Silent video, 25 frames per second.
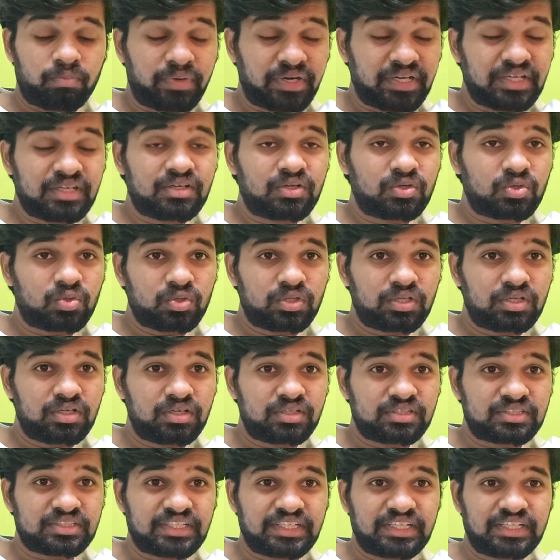bring to
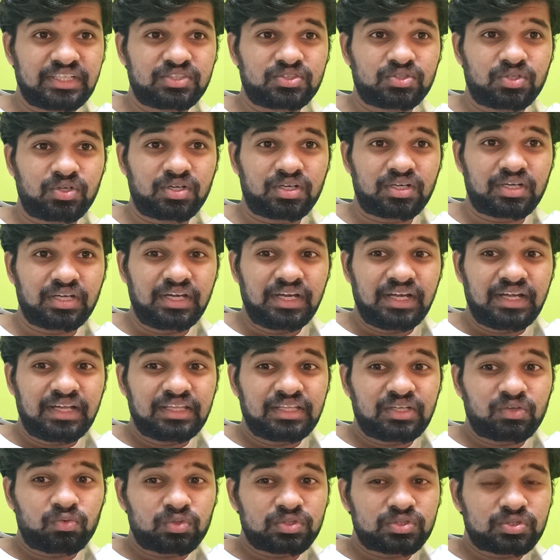the ski resort
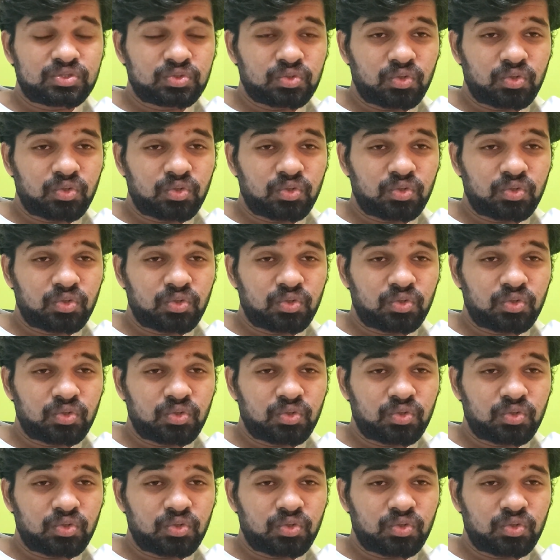that was